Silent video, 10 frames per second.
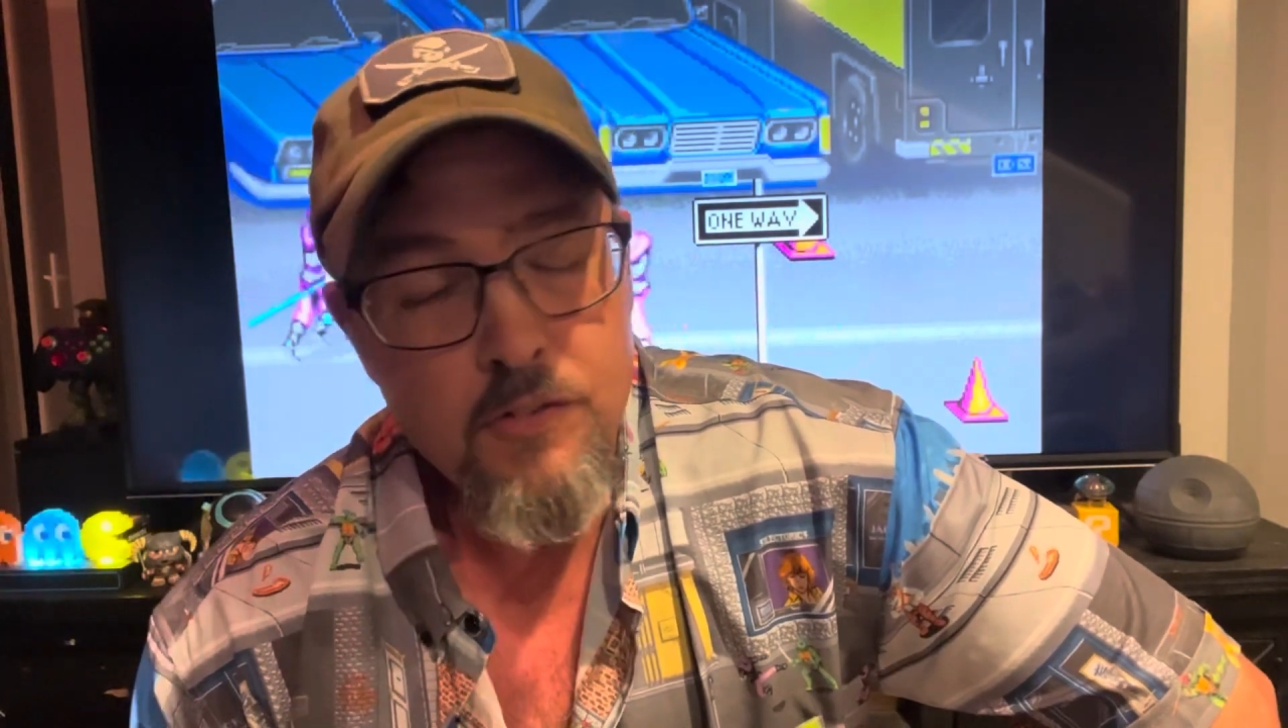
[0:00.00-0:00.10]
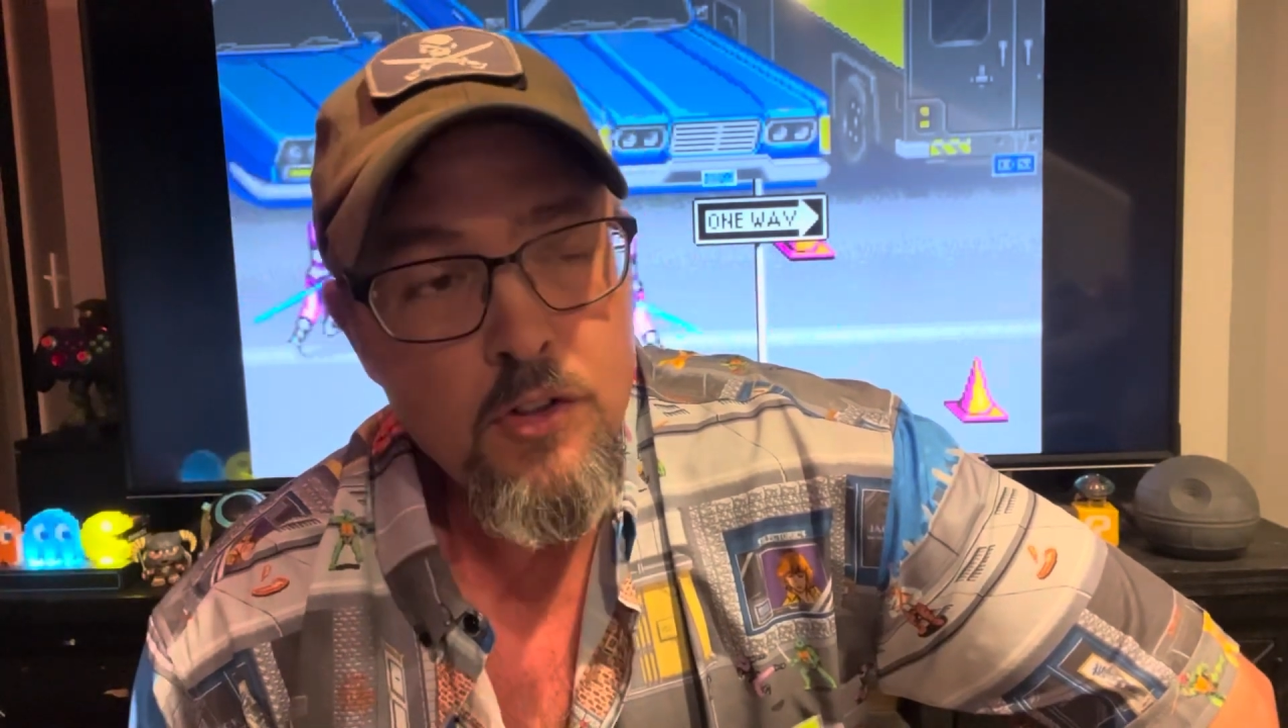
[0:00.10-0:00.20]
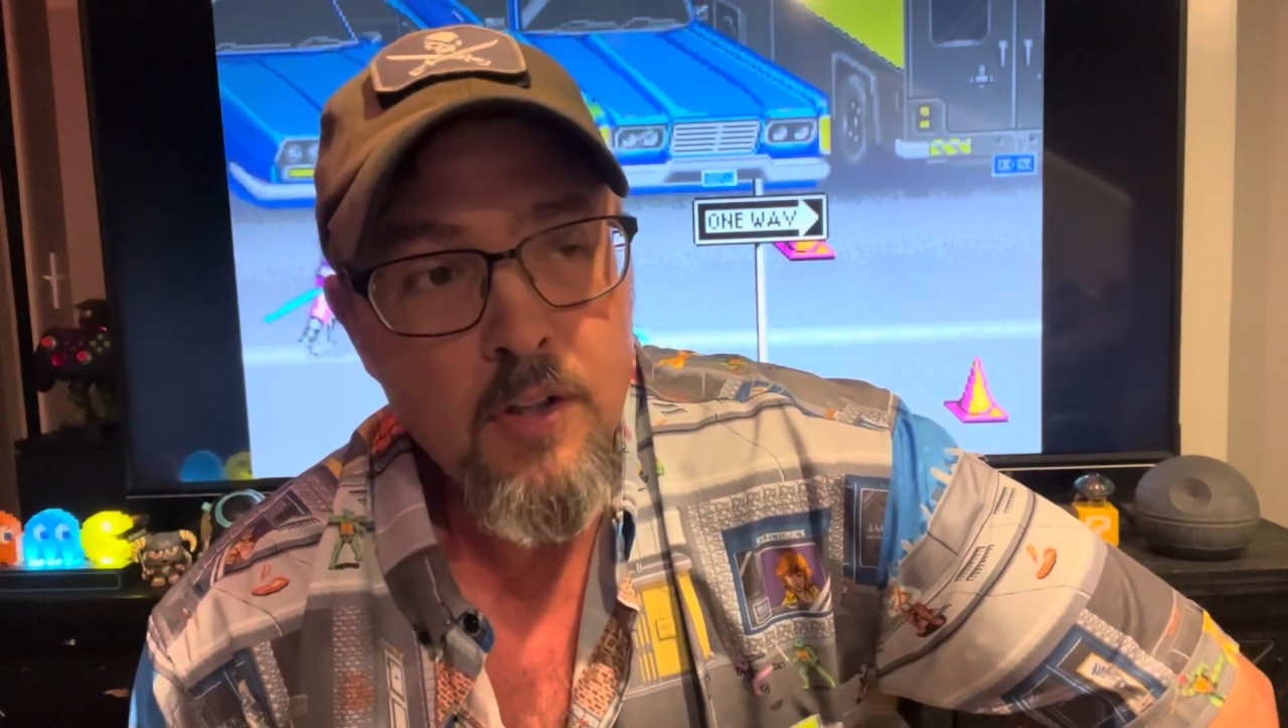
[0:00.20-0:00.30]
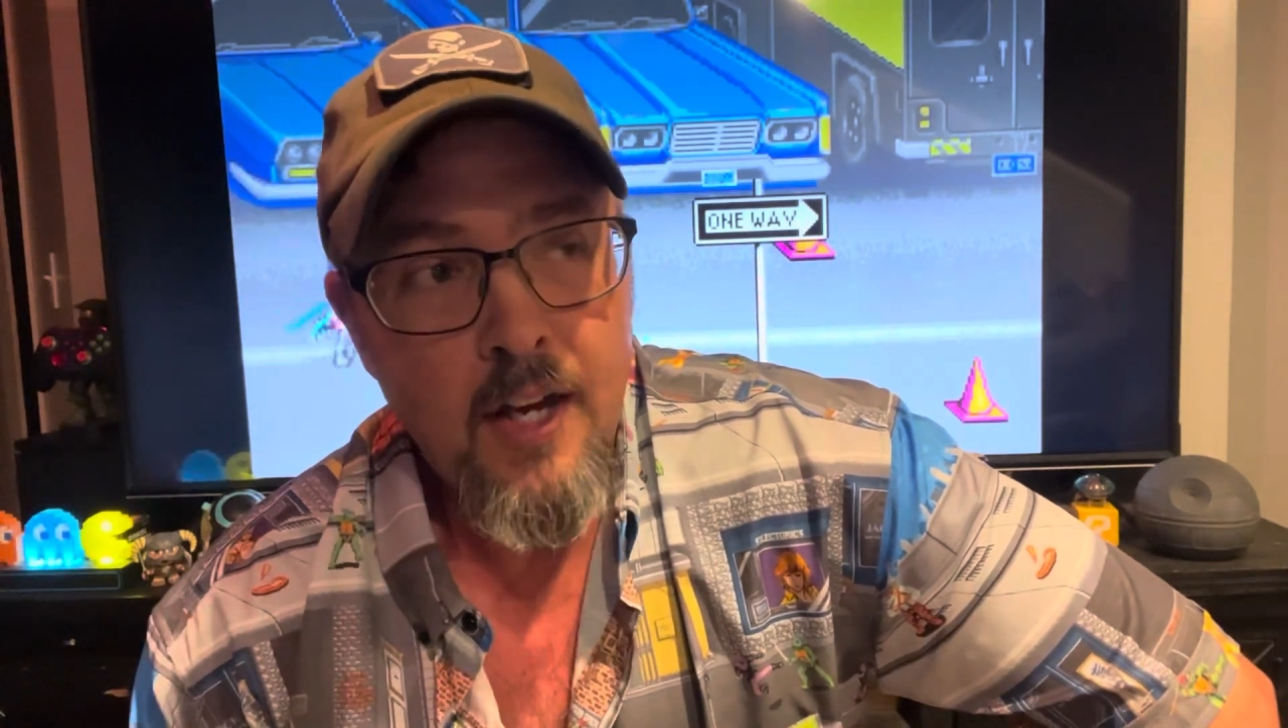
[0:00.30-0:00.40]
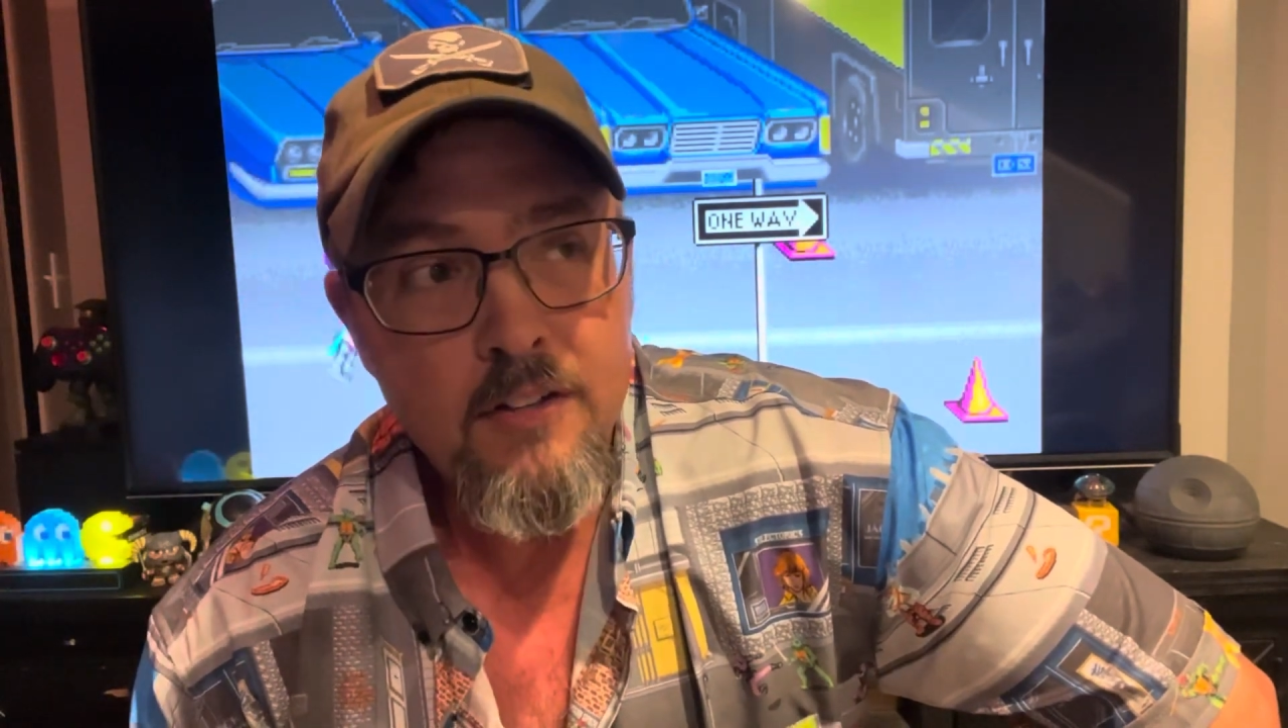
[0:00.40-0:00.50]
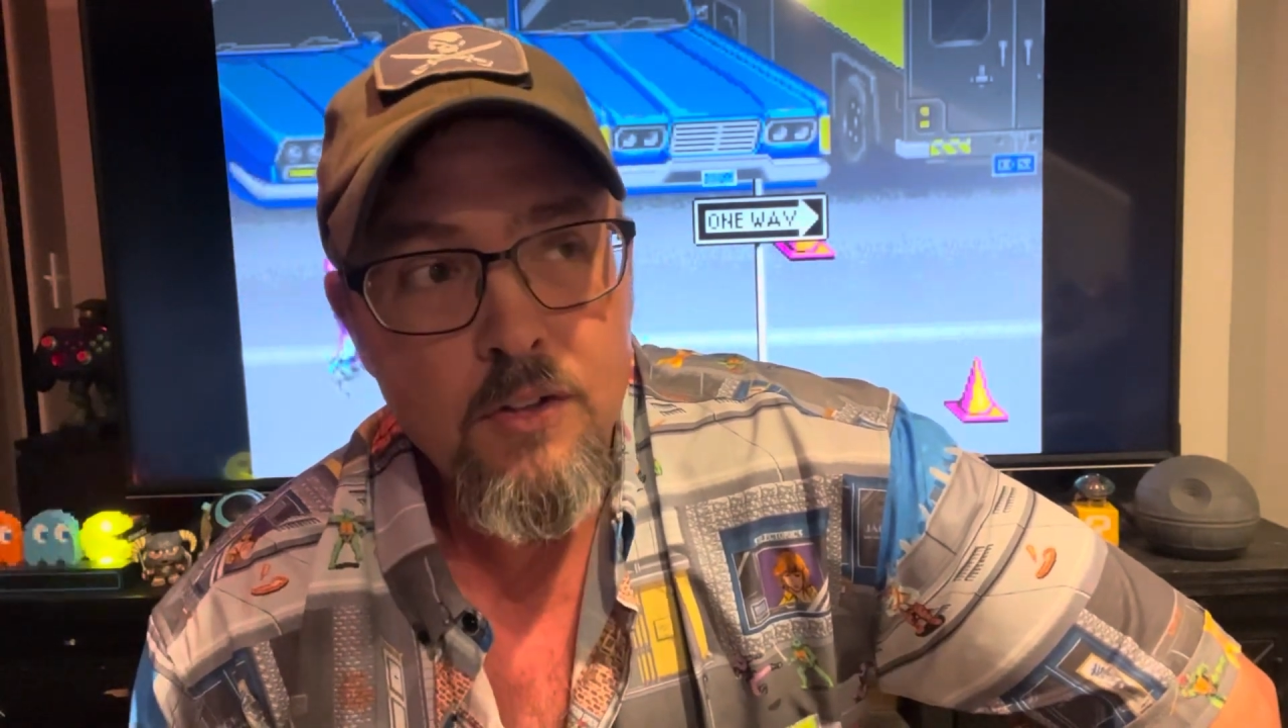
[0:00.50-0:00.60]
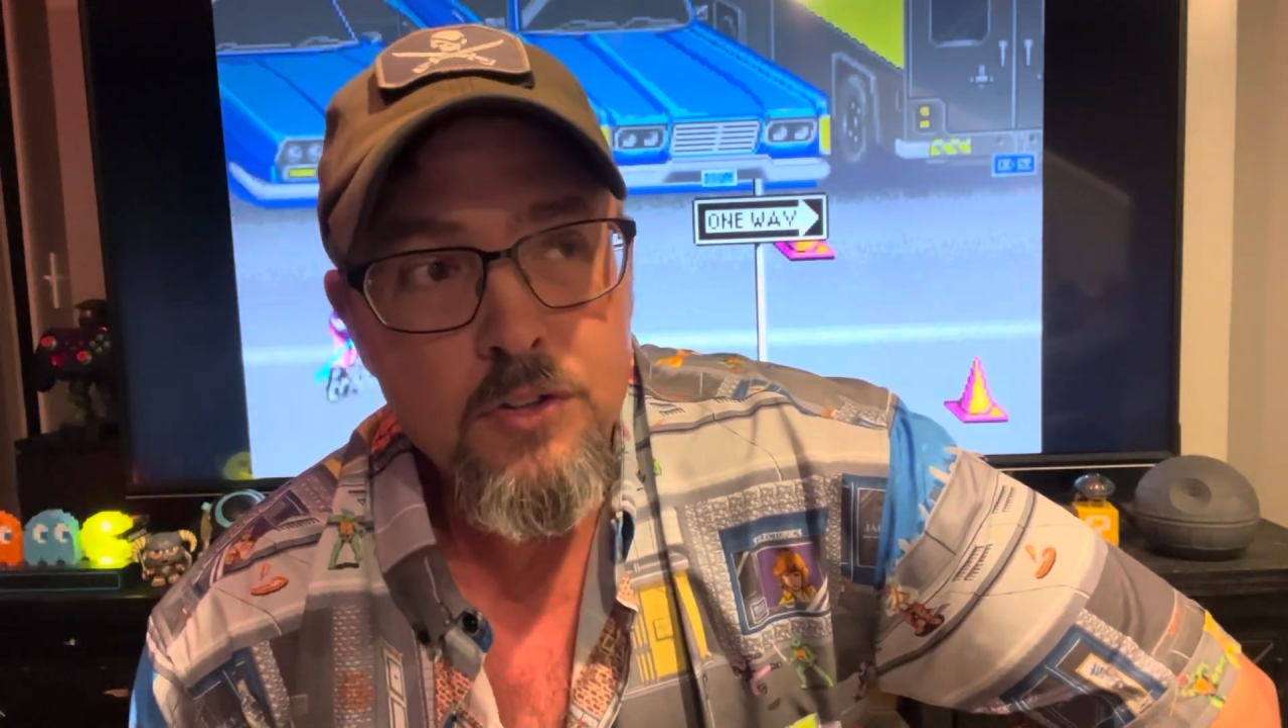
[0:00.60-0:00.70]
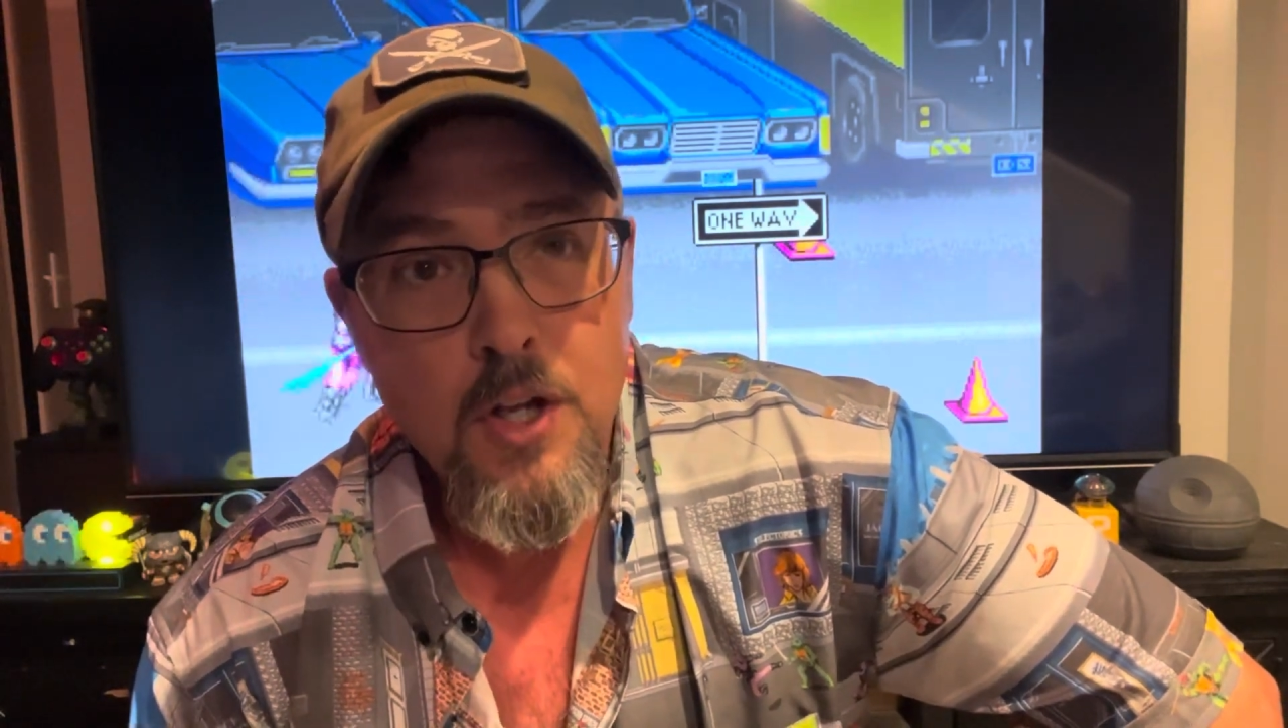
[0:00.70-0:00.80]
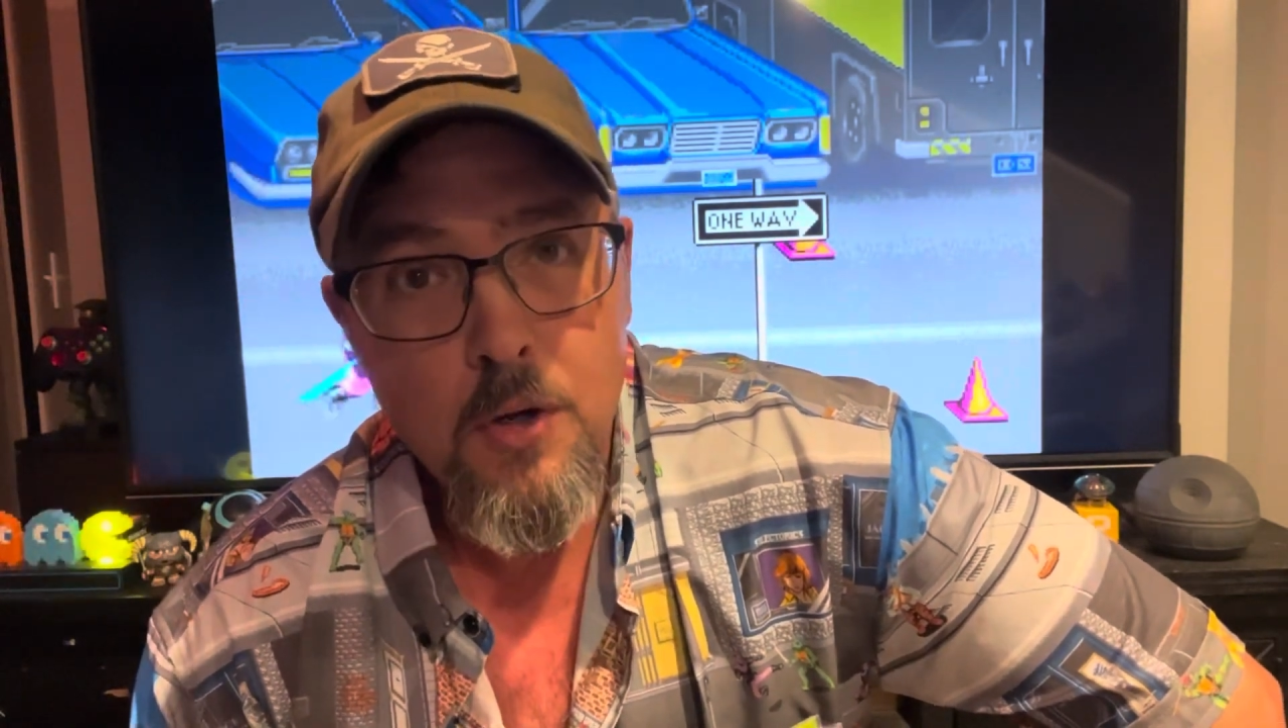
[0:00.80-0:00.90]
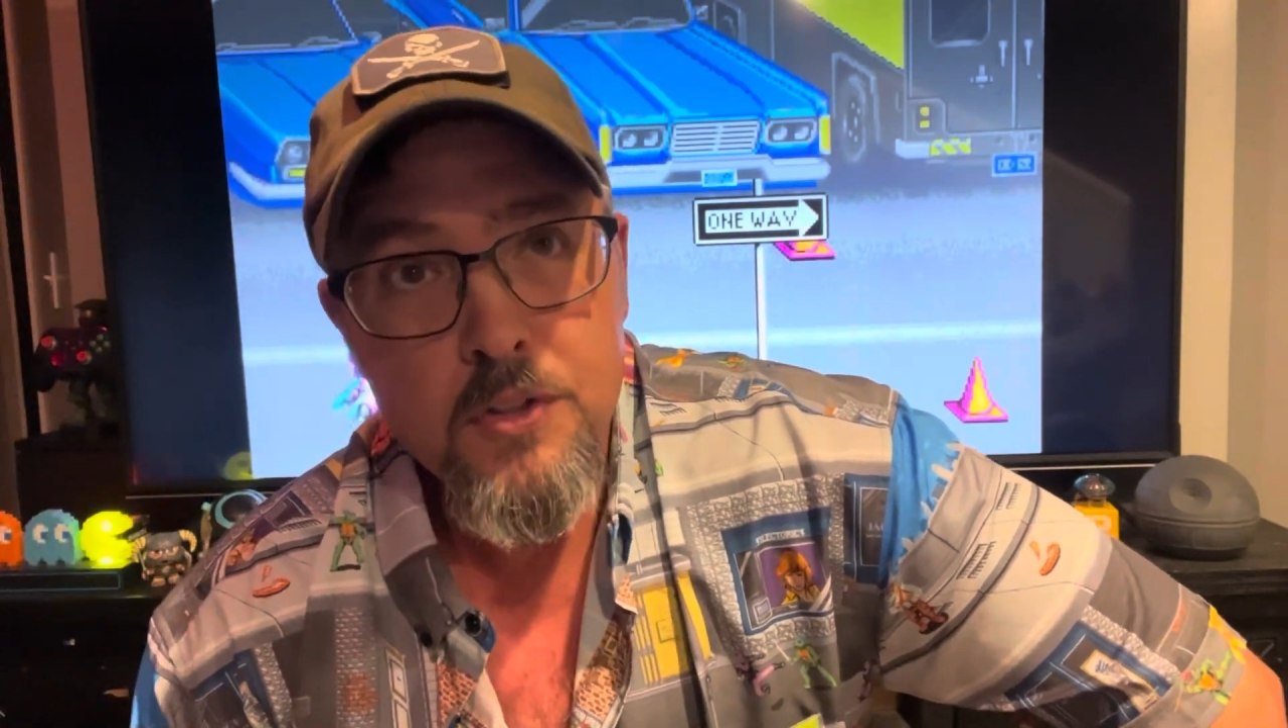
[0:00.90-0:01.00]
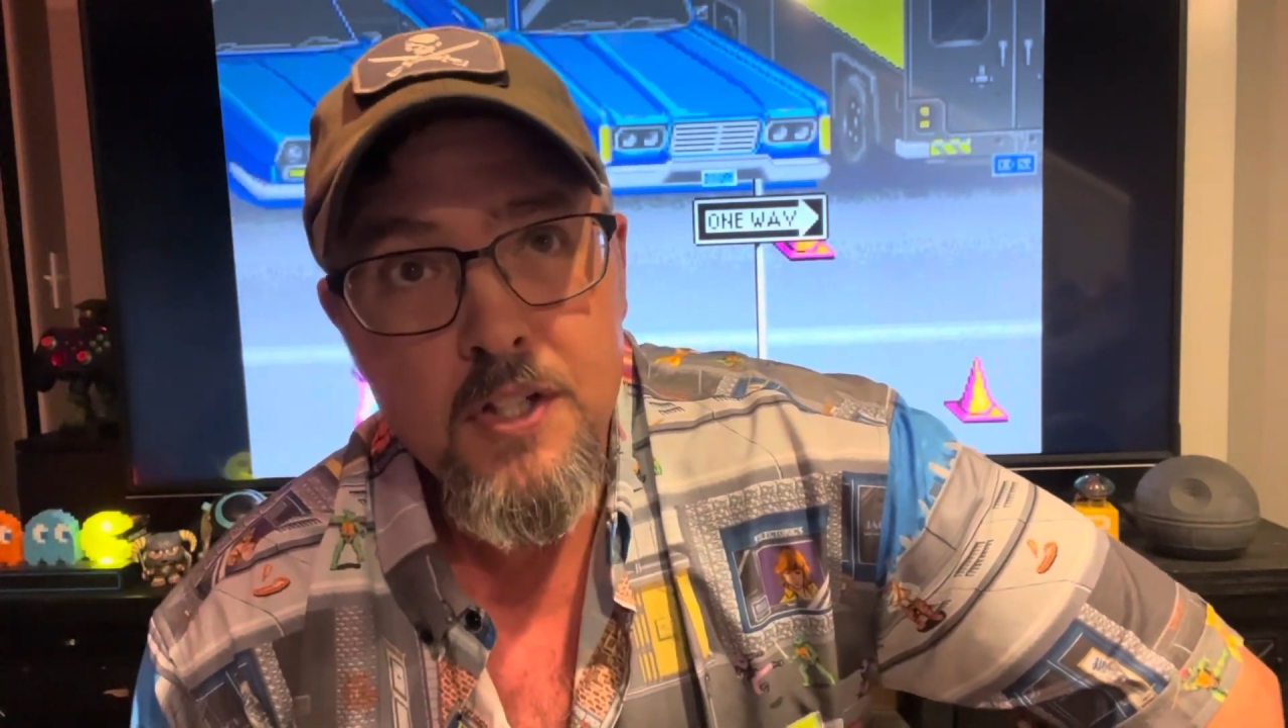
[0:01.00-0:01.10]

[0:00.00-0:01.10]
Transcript: you like those cozy